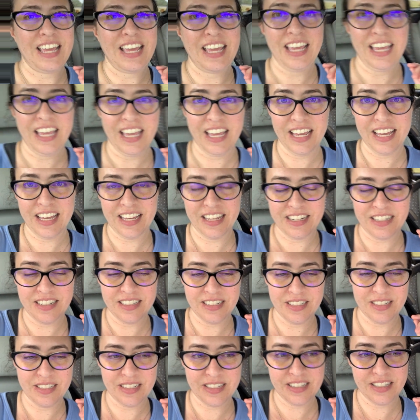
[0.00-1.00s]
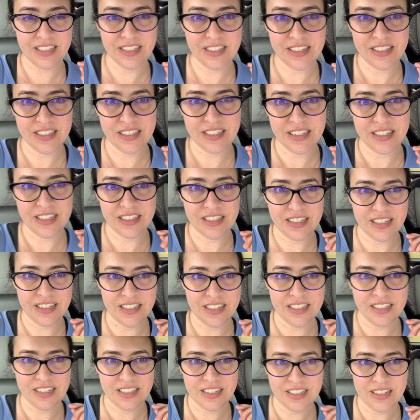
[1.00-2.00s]
And
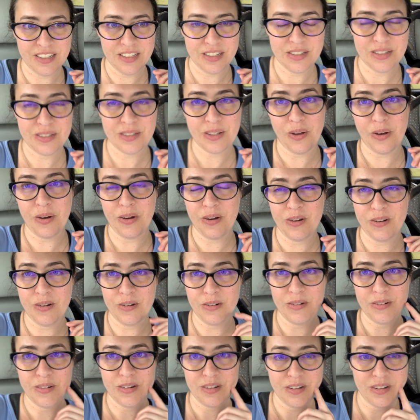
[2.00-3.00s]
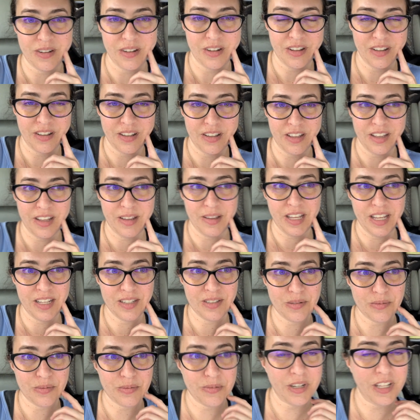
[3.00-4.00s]
so
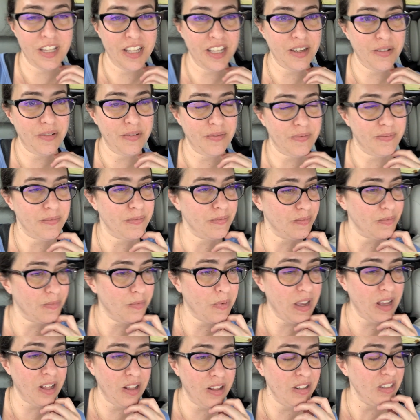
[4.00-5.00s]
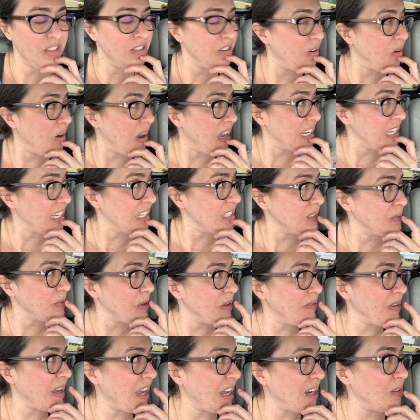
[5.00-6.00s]
it's really, well, no, I guess
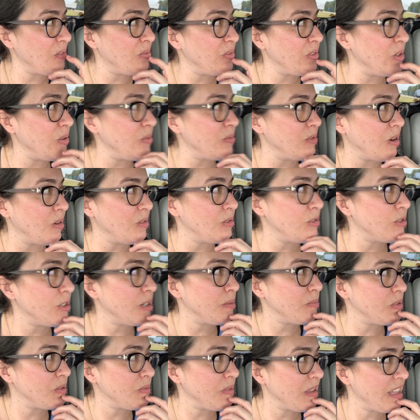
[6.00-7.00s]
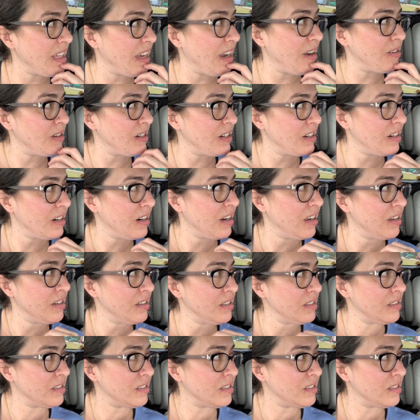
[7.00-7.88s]
we've had a few road trips without her, huh?